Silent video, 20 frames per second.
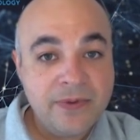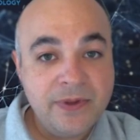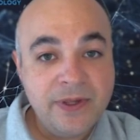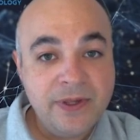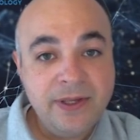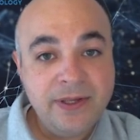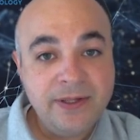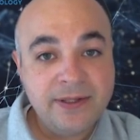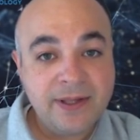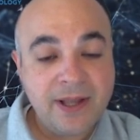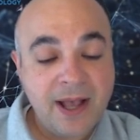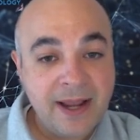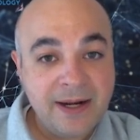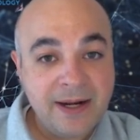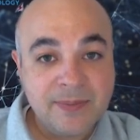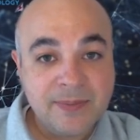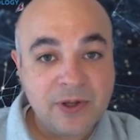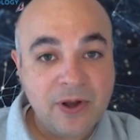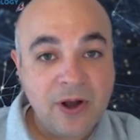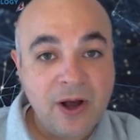These
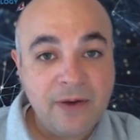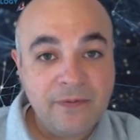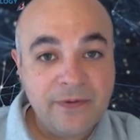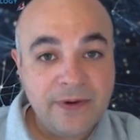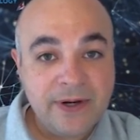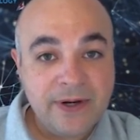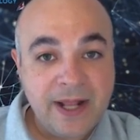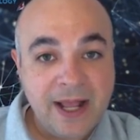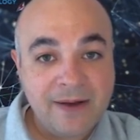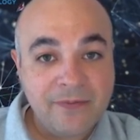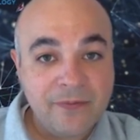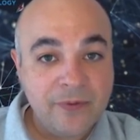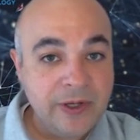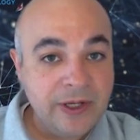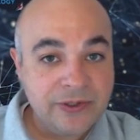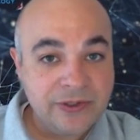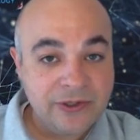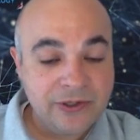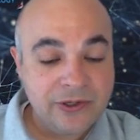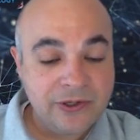items often have
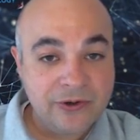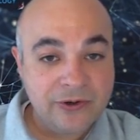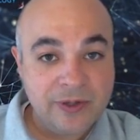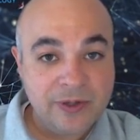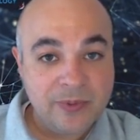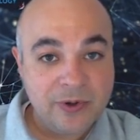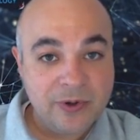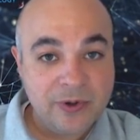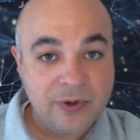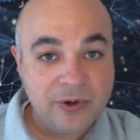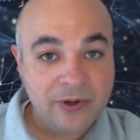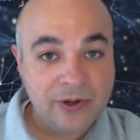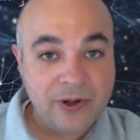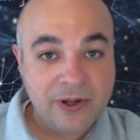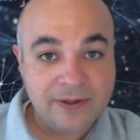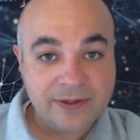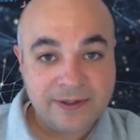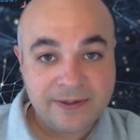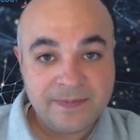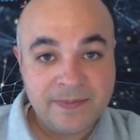weaker security
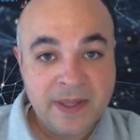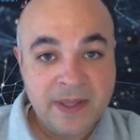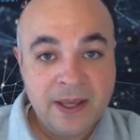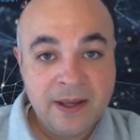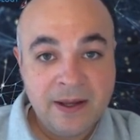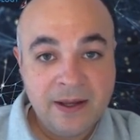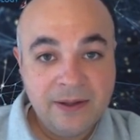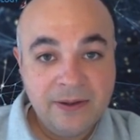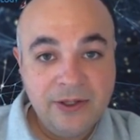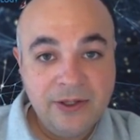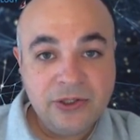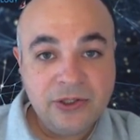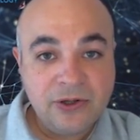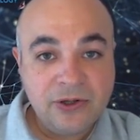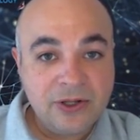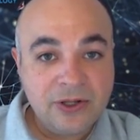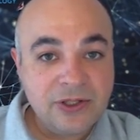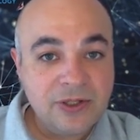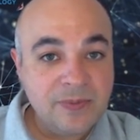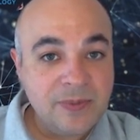protocols. These
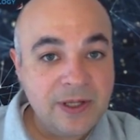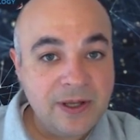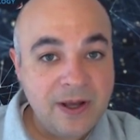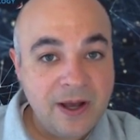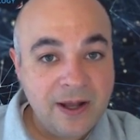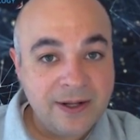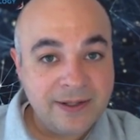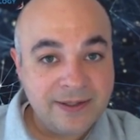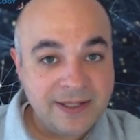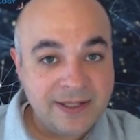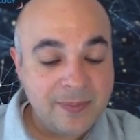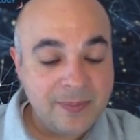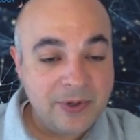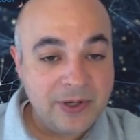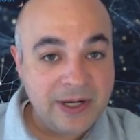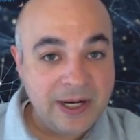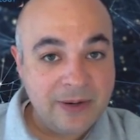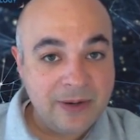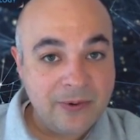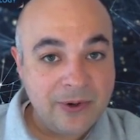should also be on a
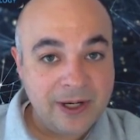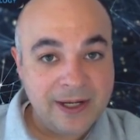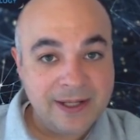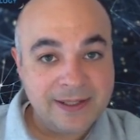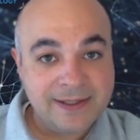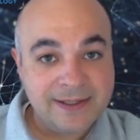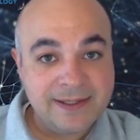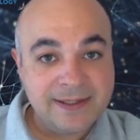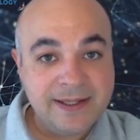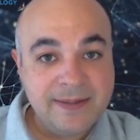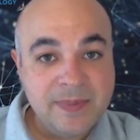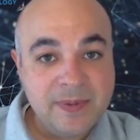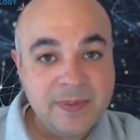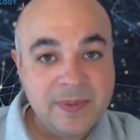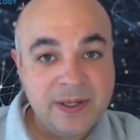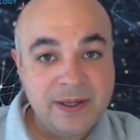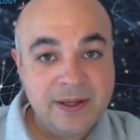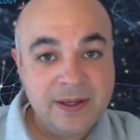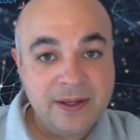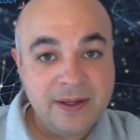separate network, as they seem
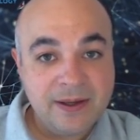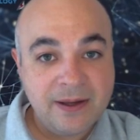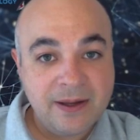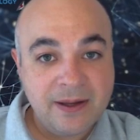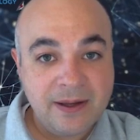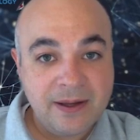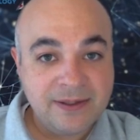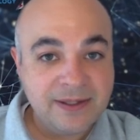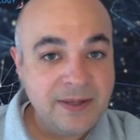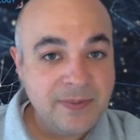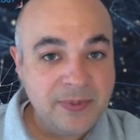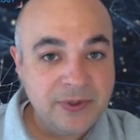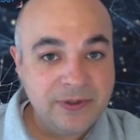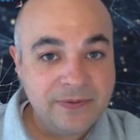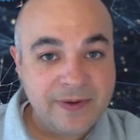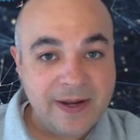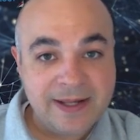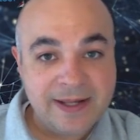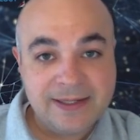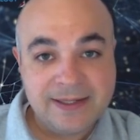to be simple
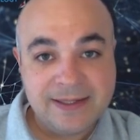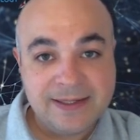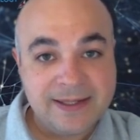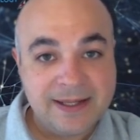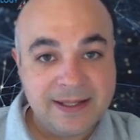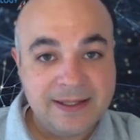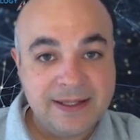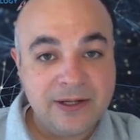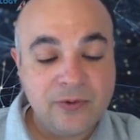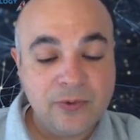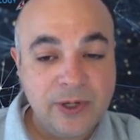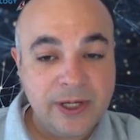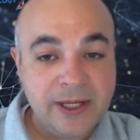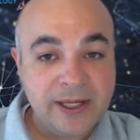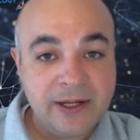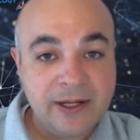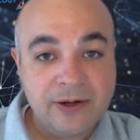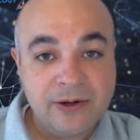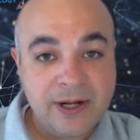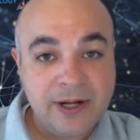devices that need
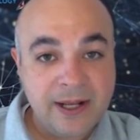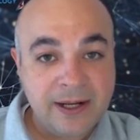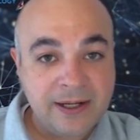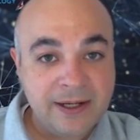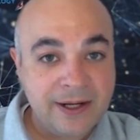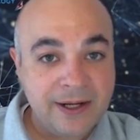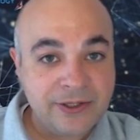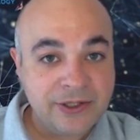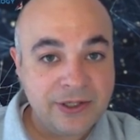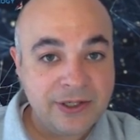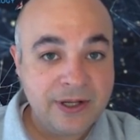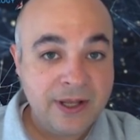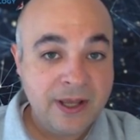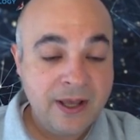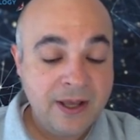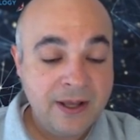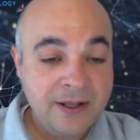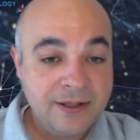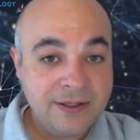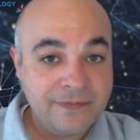quick internet connection
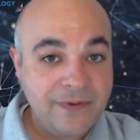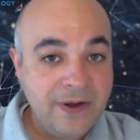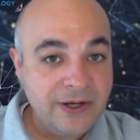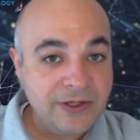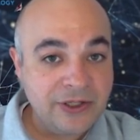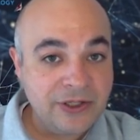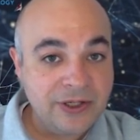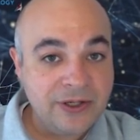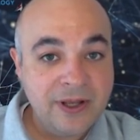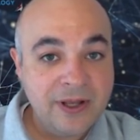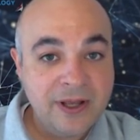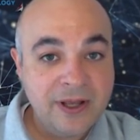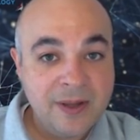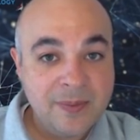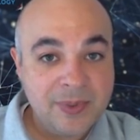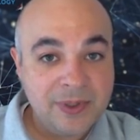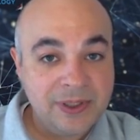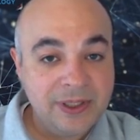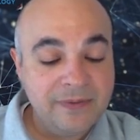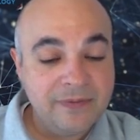to function,
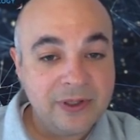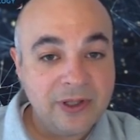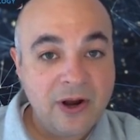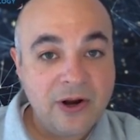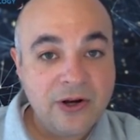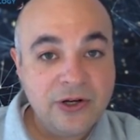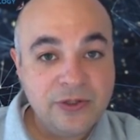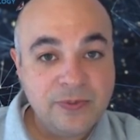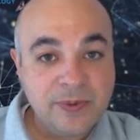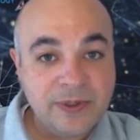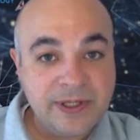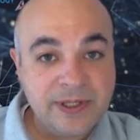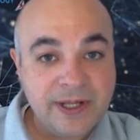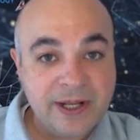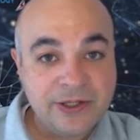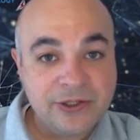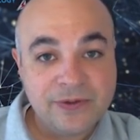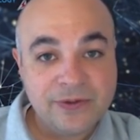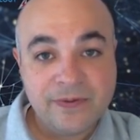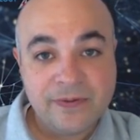but leave a large
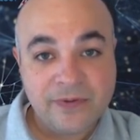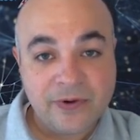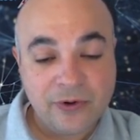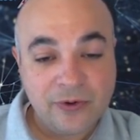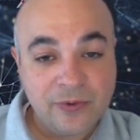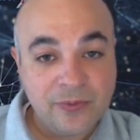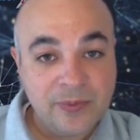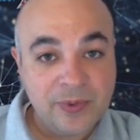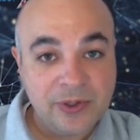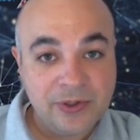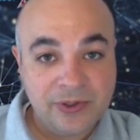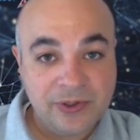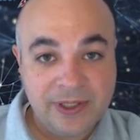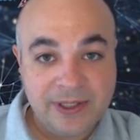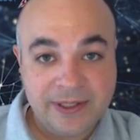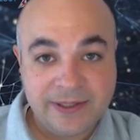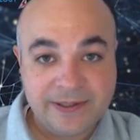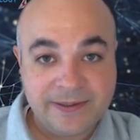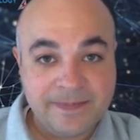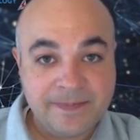potential for
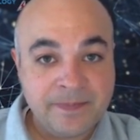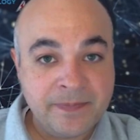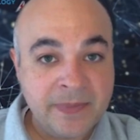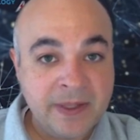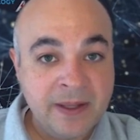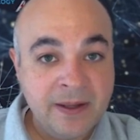vulnerabilities.